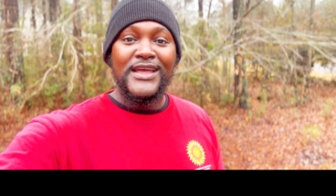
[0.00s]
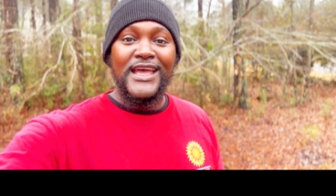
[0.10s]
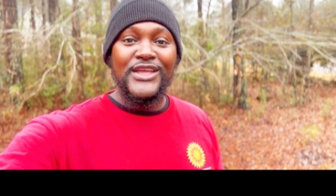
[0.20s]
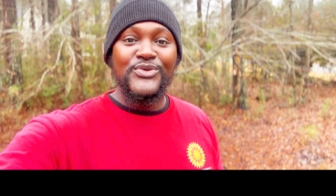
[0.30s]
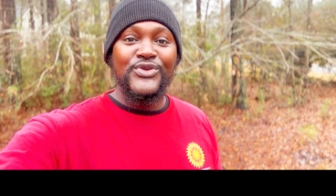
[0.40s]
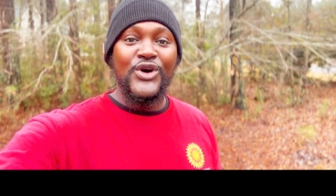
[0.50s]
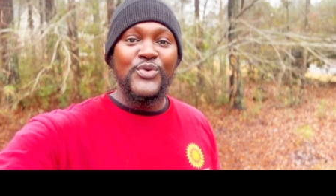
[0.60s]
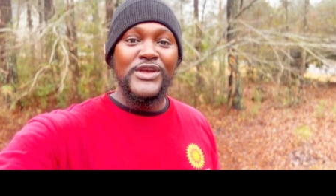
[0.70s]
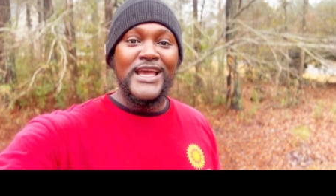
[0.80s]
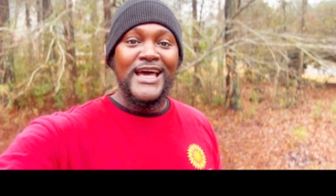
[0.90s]
And you know
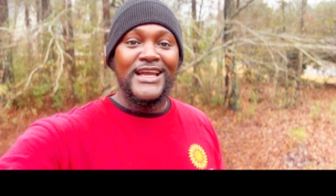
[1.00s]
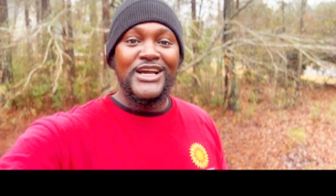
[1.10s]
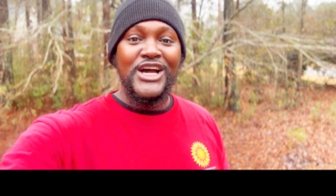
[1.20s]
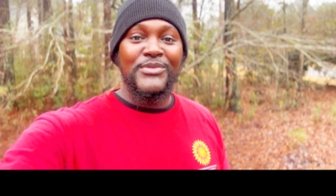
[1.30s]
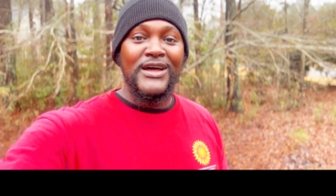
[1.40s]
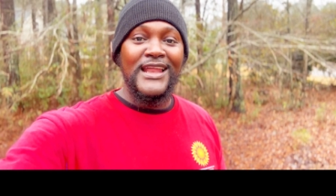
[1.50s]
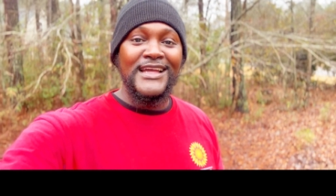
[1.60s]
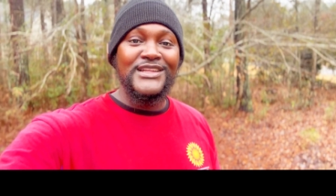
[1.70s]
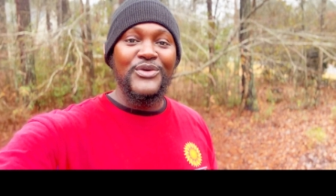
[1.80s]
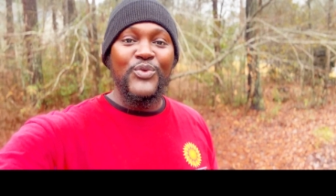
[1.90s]
we gotta come out
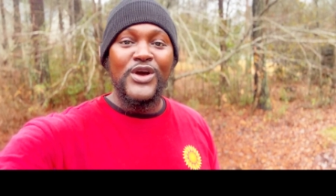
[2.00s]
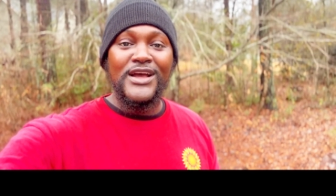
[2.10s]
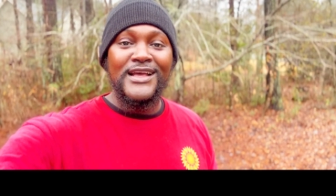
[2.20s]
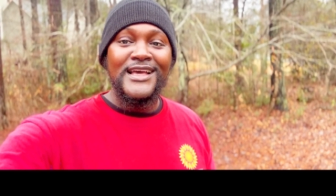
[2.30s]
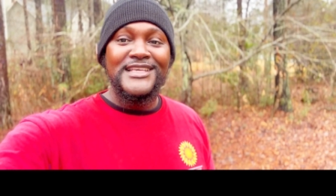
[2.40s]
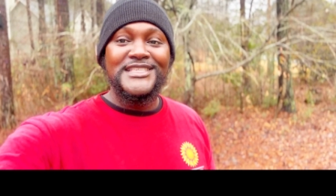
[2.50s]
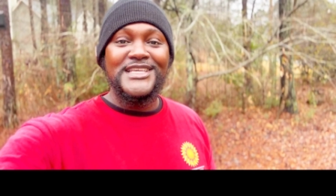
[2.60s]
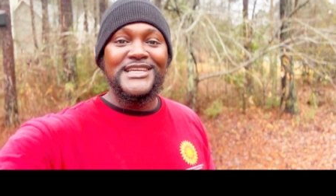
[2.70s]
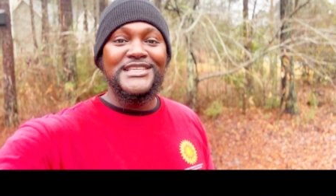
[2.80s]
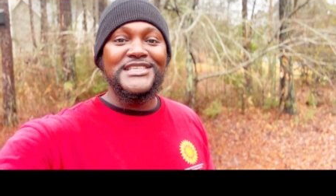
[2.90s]
like the what?
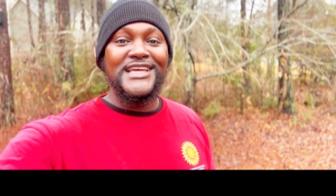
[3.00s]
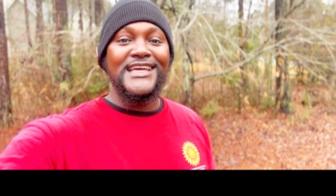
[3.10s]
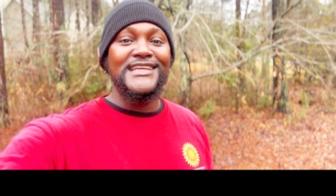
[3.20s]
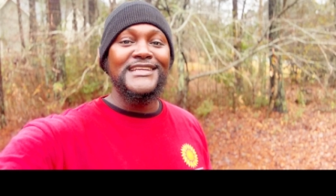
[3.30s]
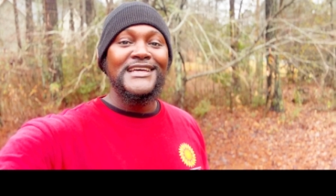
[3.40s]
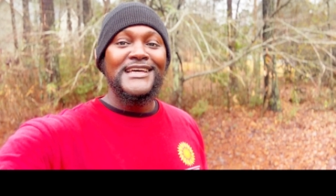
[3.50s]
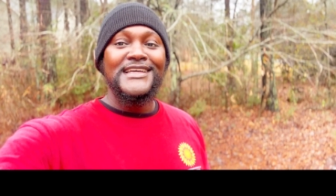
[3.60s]
Sunshine?